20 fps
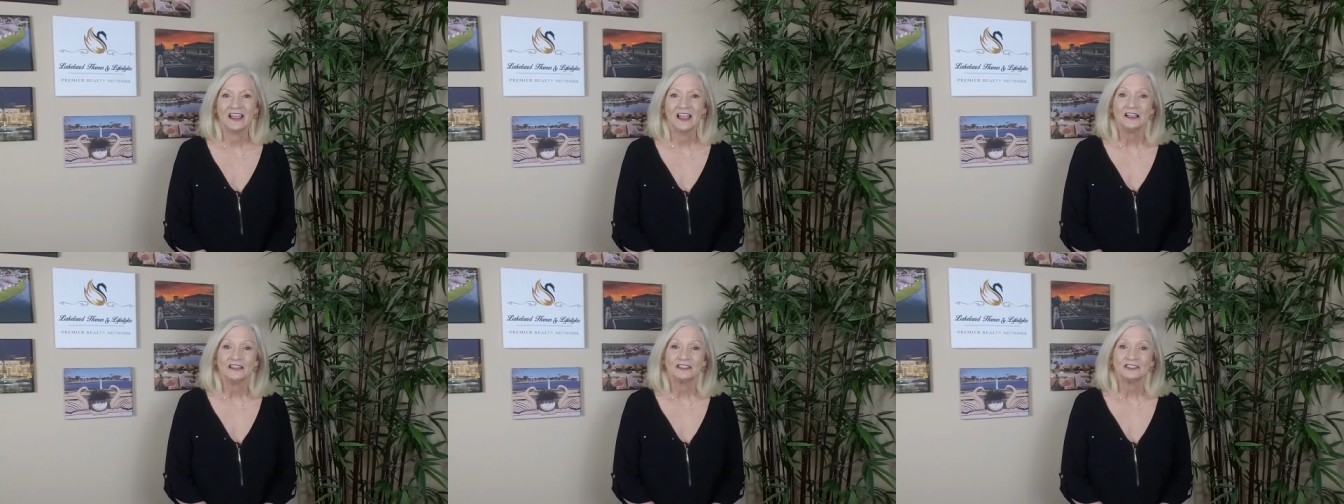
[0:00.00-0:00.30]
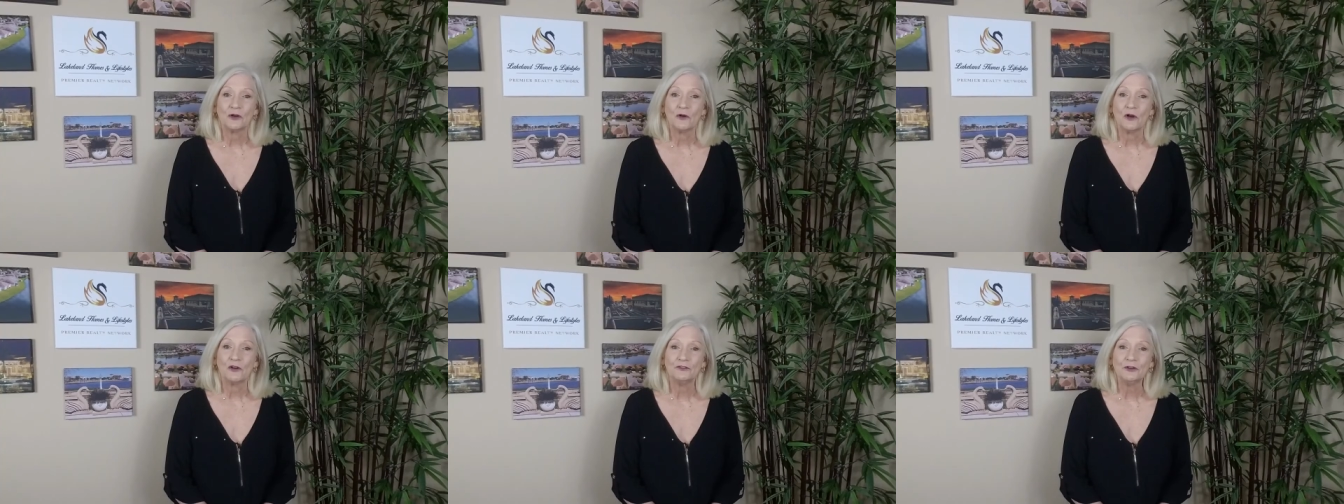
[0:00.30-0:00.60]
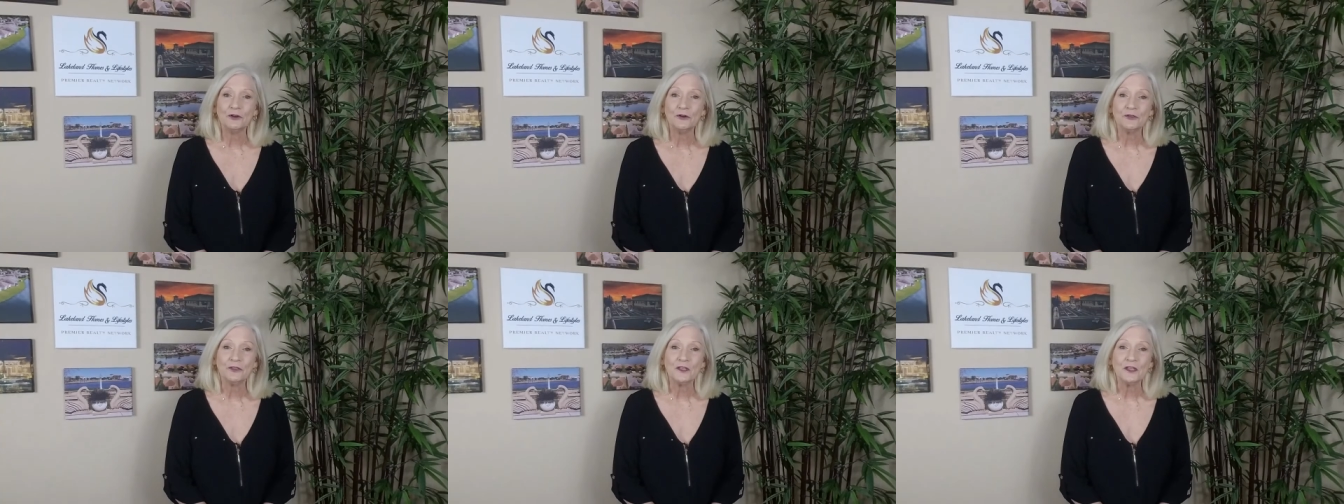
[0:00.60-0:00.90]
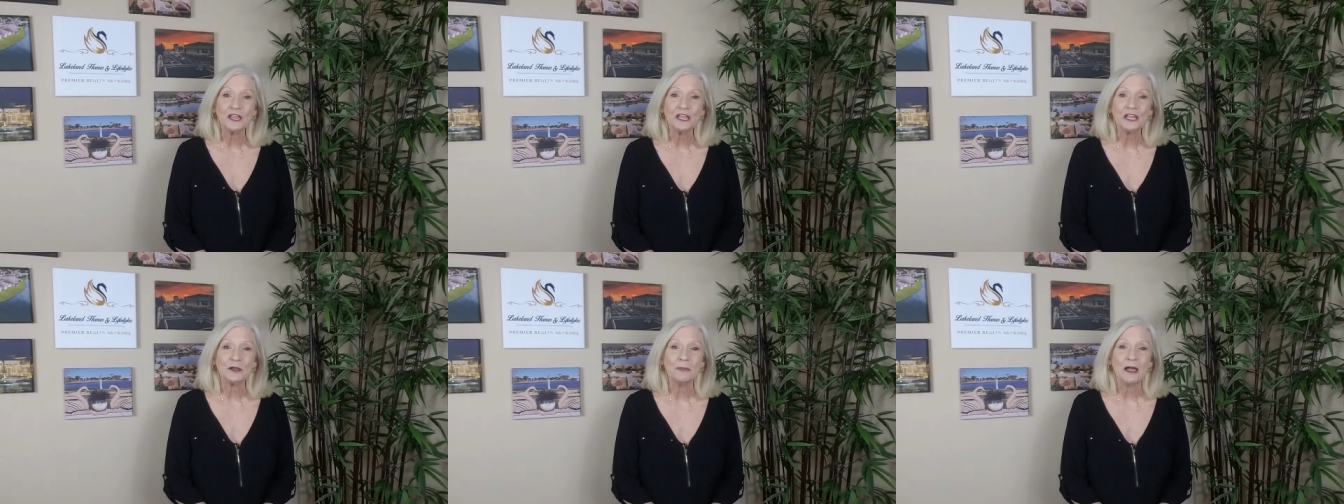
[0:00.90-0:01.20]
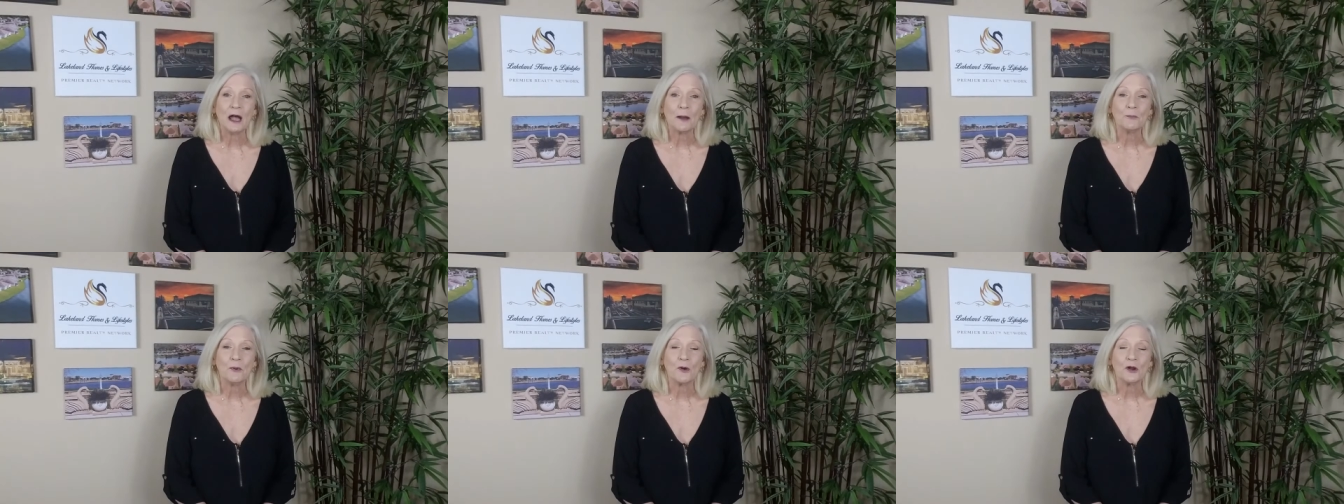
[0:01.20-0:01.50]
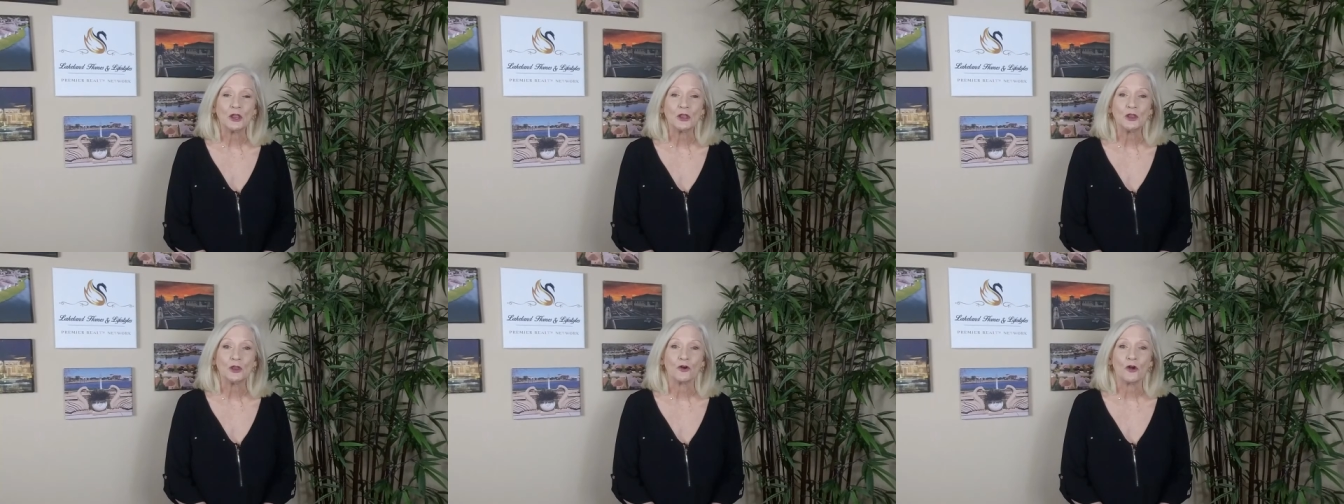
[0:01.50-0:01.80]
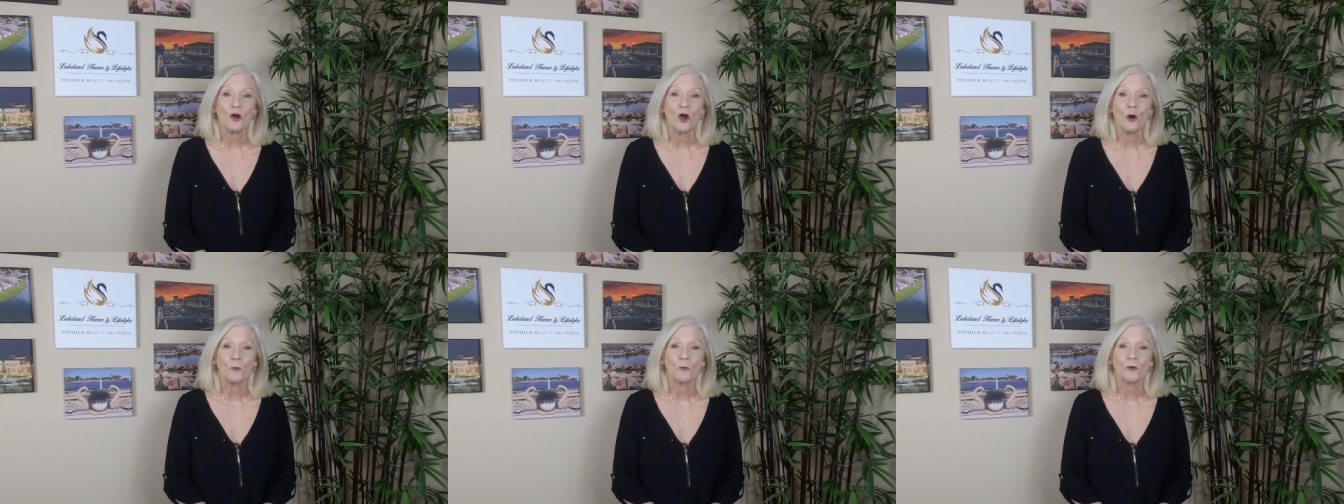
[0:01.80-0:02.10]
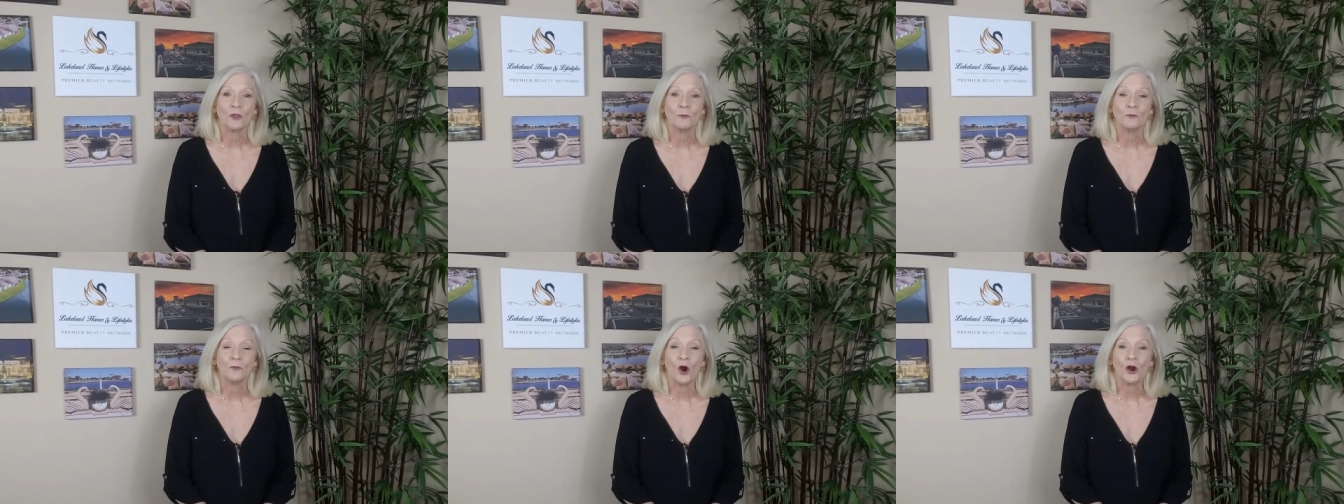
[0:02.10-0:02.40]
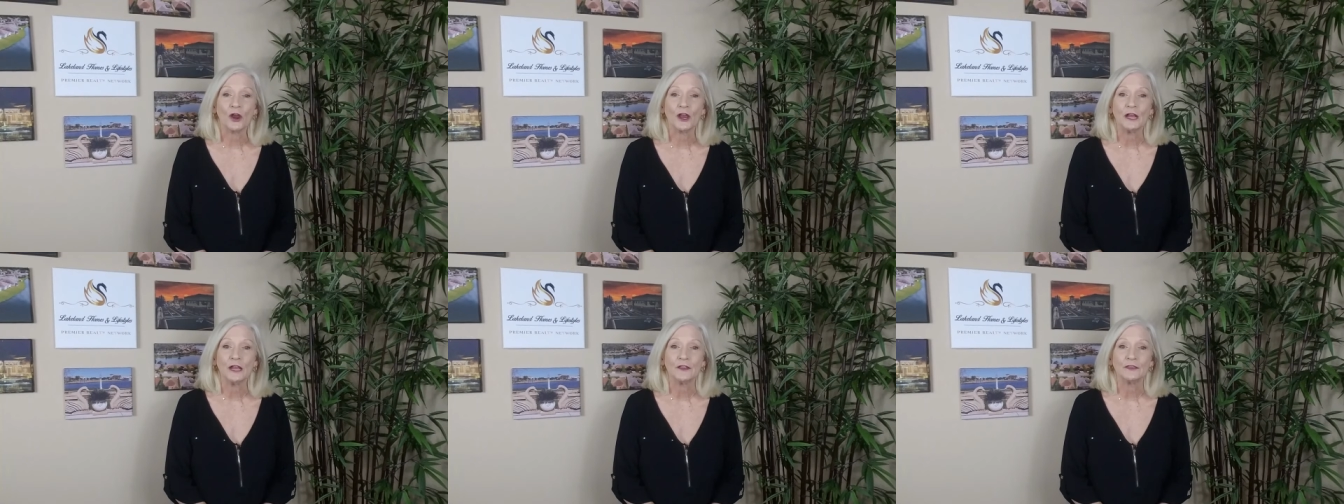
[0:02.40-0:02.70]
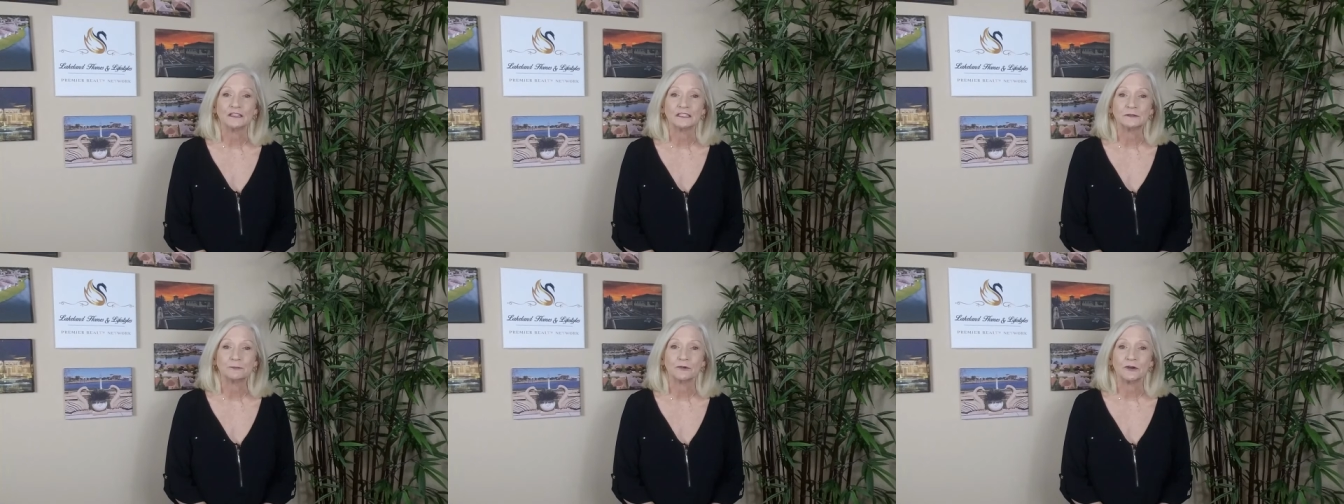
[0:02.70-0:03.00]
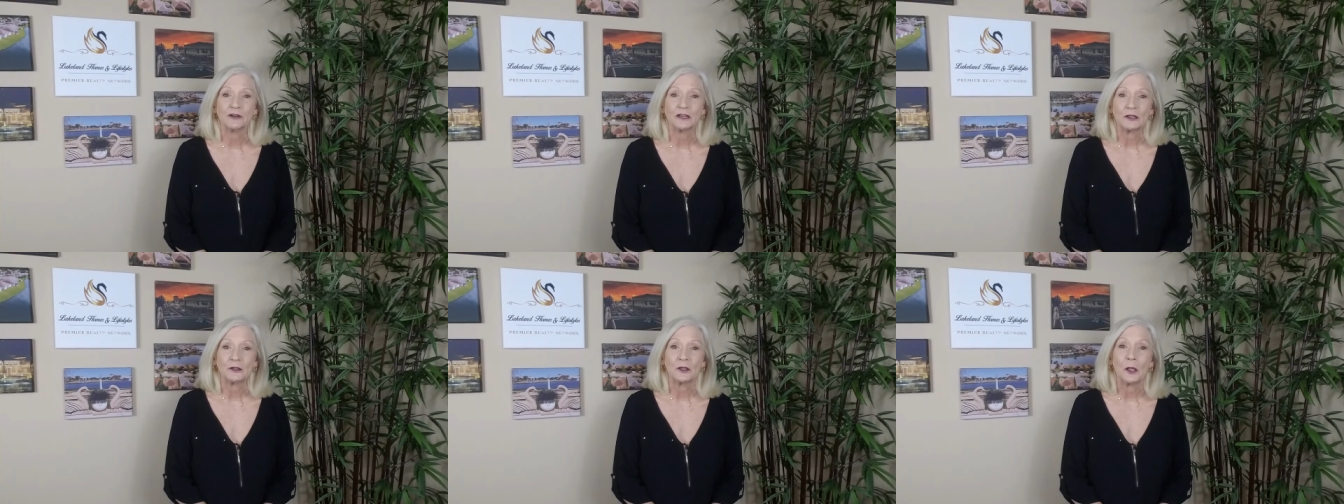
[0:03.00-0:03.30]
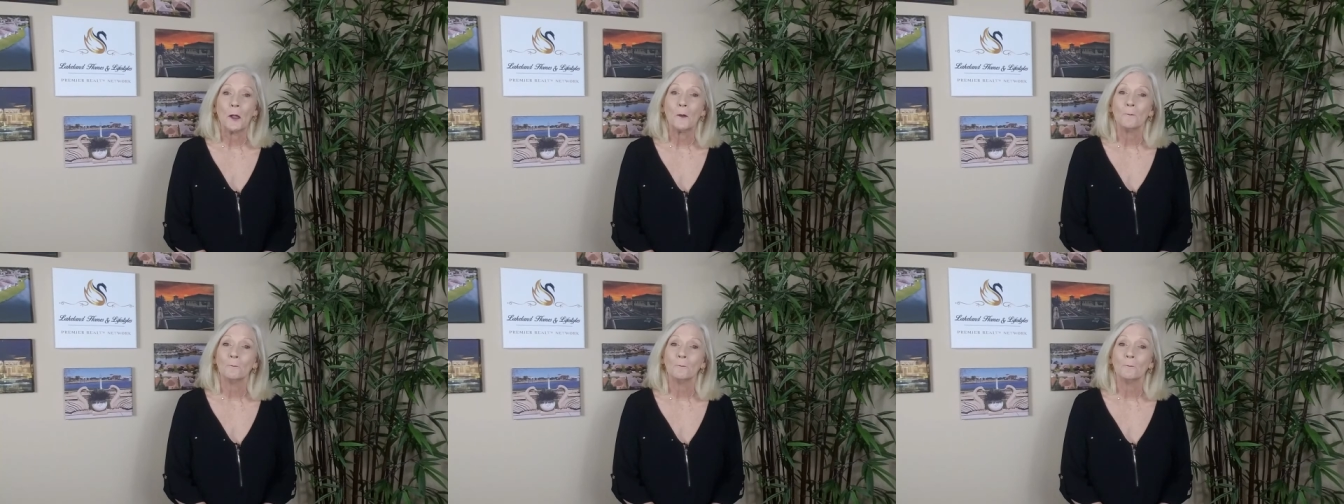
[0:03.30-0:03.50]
So if you're thinking about putting your home on the market in the spring,